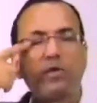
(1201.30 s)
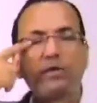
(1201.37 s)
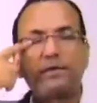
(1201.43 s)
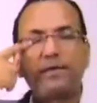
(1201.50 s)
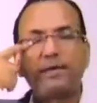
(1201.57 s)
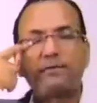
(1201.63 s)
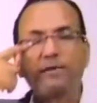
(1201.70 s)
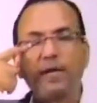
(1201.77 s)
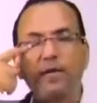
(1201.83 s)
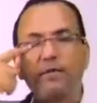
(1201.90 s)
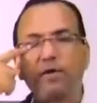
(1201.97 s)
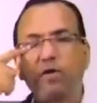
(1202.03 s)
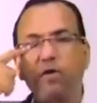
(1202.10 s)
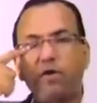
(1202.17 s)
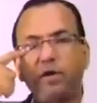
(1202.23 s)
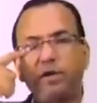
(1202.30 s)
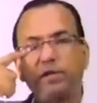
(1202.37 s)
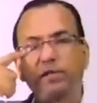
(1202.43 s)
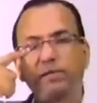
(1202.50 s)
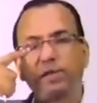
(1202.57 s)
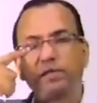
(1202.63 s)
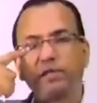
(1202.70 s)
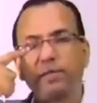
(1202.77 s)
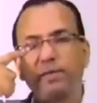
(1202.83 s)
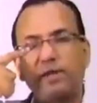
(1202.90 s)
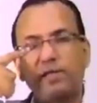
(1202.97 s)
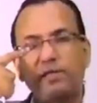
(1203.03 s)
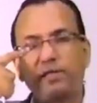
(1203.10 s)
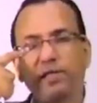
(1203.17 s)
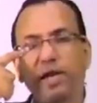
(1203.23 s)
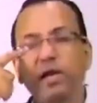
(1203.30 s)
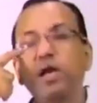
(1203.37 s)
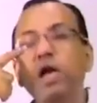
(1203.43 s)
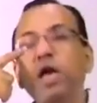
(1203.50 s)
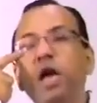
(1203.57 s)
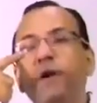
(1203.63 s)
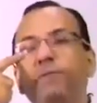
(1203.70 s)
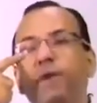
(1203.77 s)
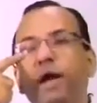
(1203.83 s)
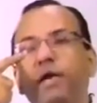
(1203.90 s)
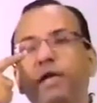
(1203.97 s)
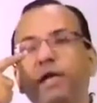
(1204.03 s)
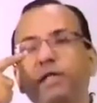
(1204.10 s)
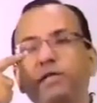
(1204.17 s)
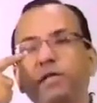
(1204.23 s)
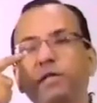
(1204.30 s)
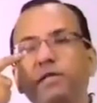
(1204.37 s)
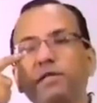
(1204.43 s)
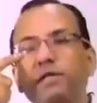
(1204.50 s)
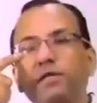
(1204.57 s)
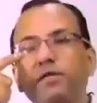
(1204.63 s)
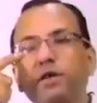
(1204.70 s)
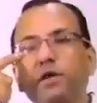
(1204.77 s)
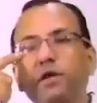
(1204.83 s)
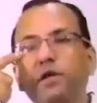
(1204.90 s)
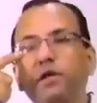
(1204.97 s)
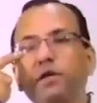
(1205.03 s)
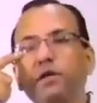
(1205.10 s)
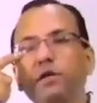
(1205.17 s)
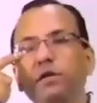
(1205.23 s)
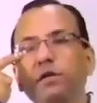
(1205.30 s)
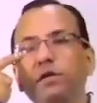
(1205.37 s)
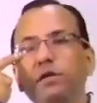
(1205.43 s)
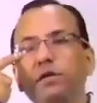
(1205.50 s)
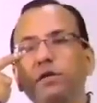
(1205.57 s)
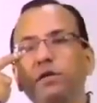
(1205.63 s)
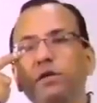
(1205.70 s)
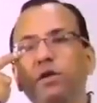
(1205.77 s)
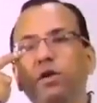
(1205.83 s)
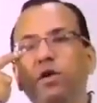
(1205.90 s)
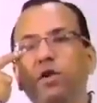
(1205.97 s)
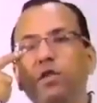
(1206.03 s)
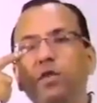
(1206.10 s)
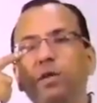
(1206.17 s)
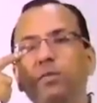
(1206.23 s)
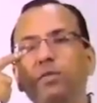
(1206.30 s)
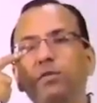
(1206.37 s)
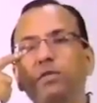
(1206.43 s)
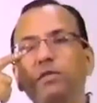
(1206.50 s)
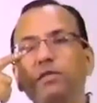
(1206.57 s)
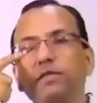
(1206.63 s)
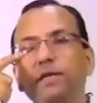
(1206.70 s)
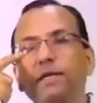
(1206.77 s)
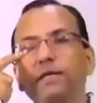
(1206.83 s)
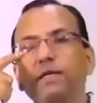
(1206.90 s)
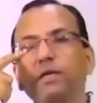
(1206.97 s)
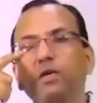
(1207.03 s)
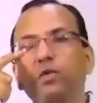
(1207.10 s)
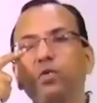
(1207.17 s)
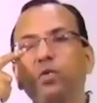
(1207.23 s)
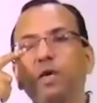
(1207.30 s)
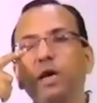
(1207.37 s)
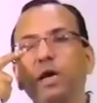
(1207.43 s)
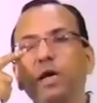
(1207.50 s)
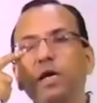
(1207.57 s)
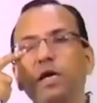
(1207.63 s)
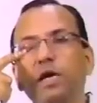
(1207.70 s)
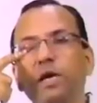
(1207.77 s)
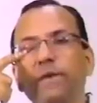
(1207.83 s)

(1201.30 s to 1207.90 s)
same side, but contralateral spastic paralysis. And Parkinson's disorder on the opposite side. Why?